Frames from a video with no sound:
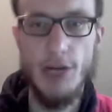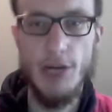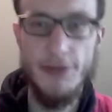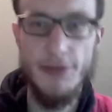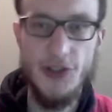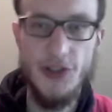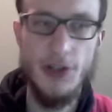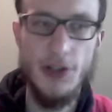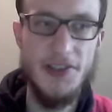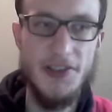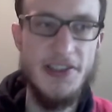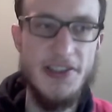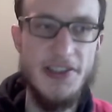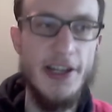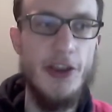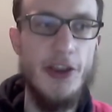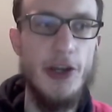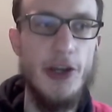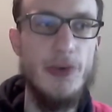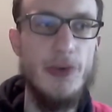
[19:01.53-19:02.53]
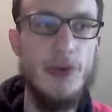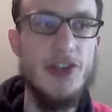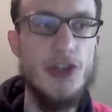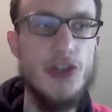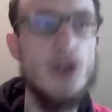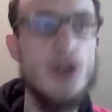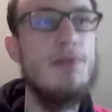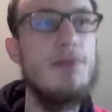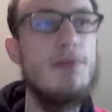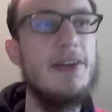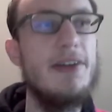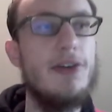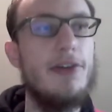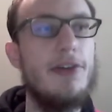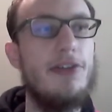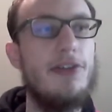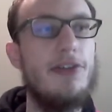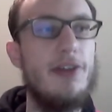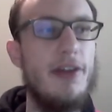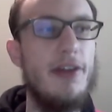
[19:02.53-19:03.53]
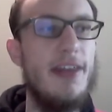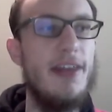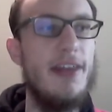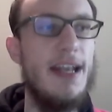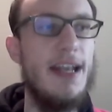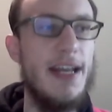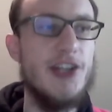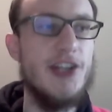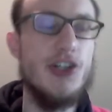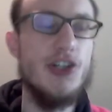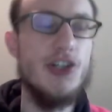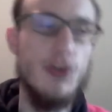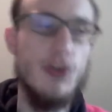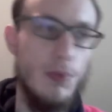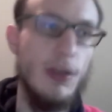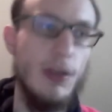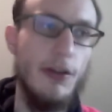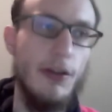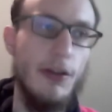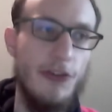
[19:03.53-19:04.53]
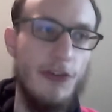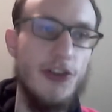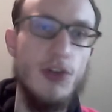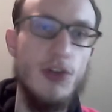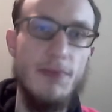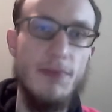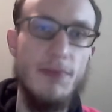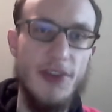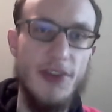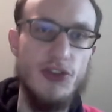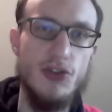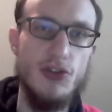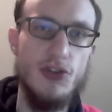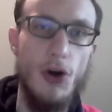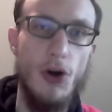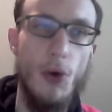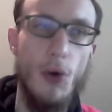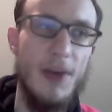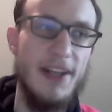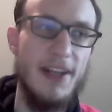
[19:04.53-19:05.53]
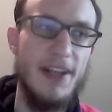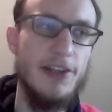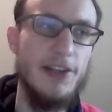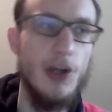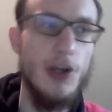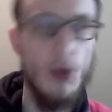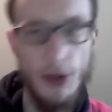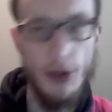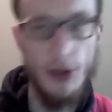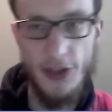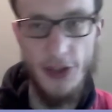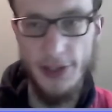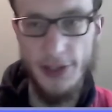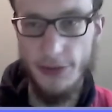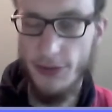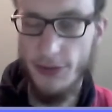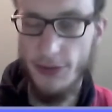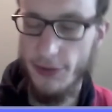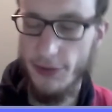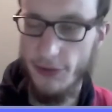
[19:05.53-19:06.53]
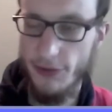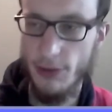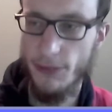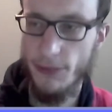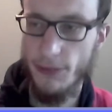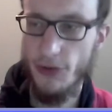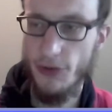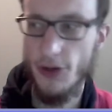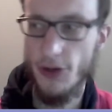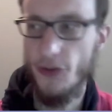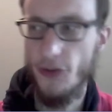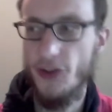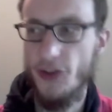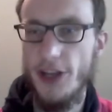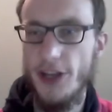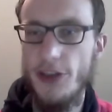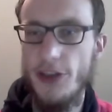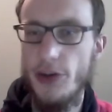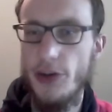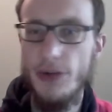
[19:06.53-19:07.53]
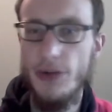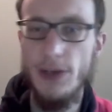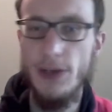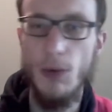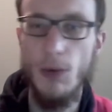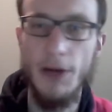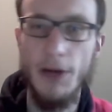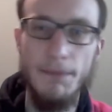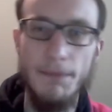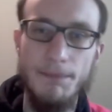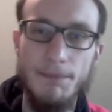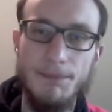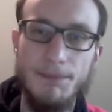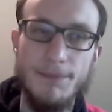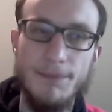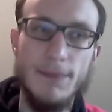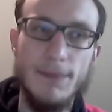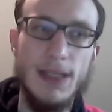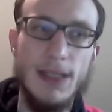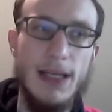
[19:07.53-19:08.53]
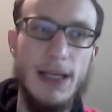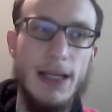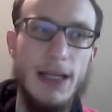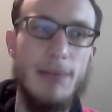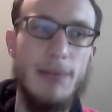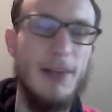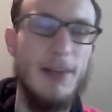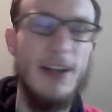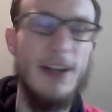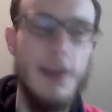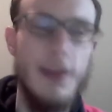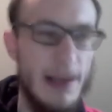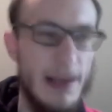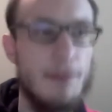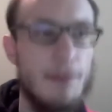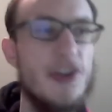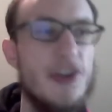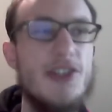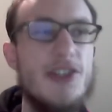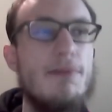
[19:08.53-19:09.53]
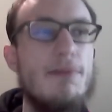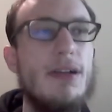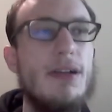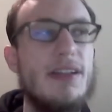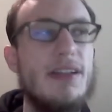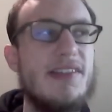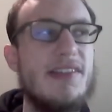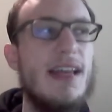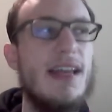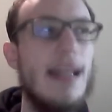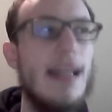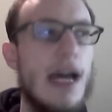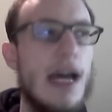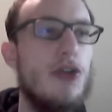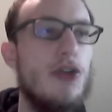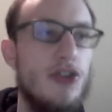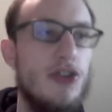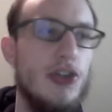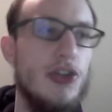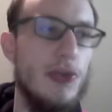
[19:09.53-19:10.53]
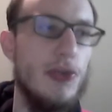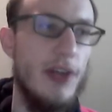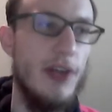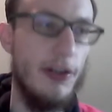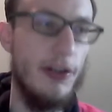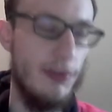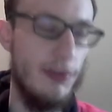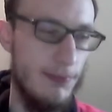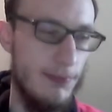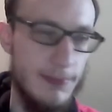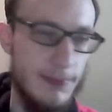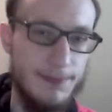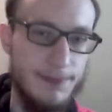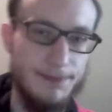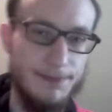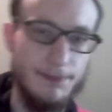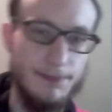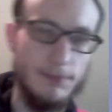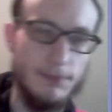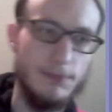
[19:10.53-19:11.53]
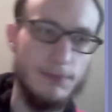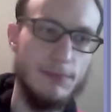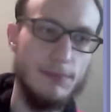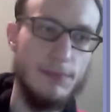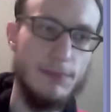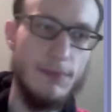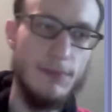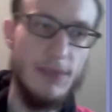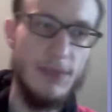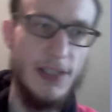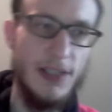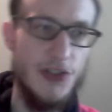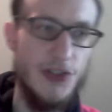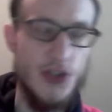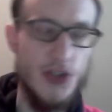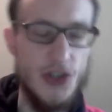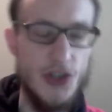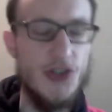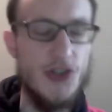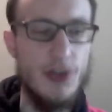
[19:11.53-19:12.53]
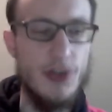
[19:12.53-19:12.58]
with solid state theory 2, because the lecture will assume that you already know the things from solid state theory 1. But in principle, it's allowed to do that. It's just,